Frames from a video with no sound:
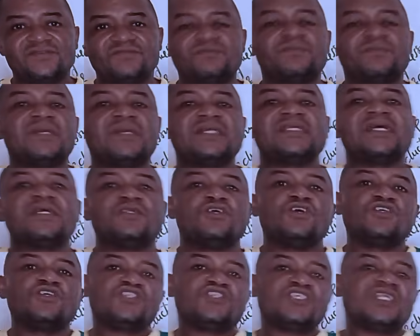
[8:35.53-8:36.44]
Remember
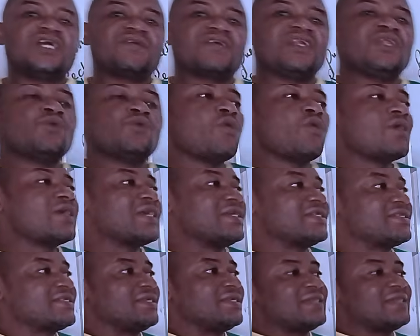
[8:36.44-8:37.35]
that generally one
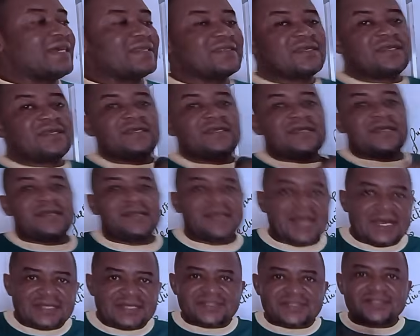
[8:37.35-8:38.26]
can say that a
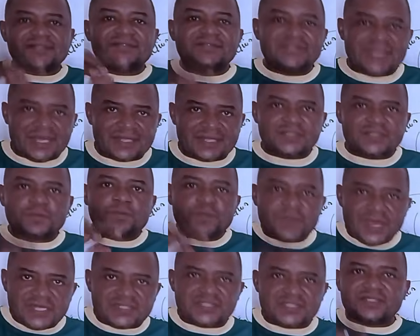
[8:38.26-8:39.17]
gas takes
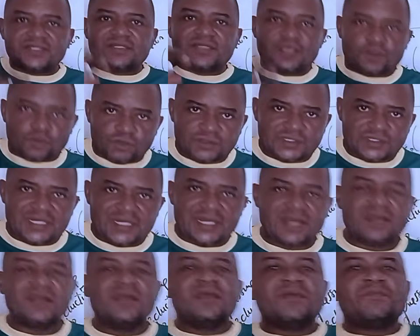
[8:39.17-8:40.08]
space in a
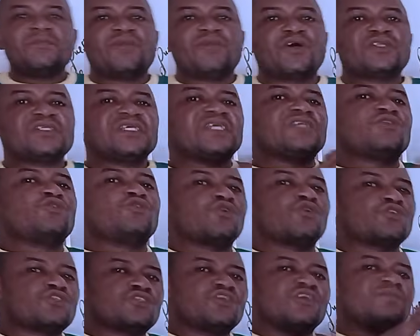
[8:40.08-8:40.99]
container, but it
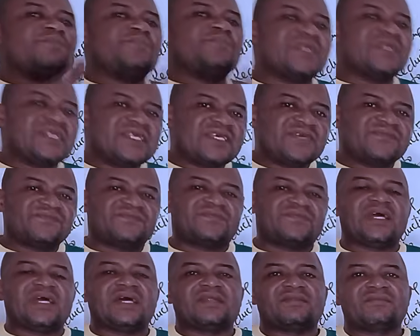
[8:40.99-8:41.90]
does not
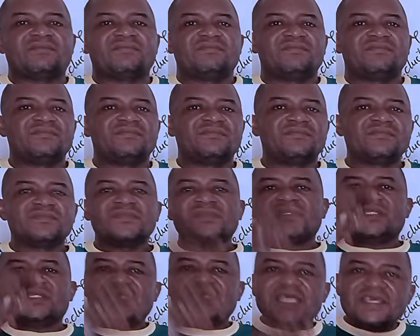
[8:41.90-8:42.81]
believe that
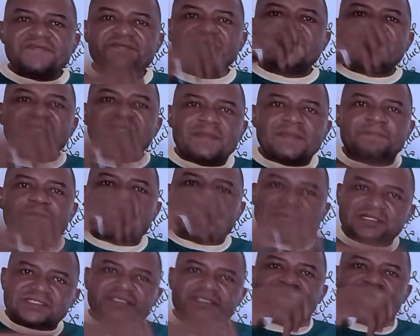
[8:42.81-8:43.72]
even the
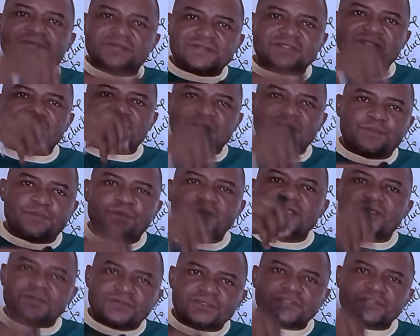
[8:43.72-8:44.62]

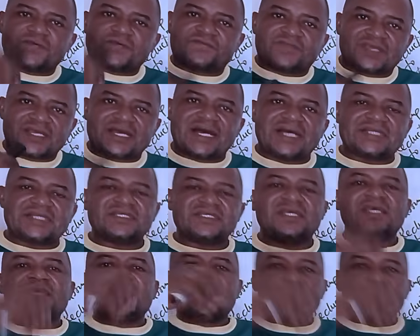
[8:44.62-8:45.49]
molecules of the gas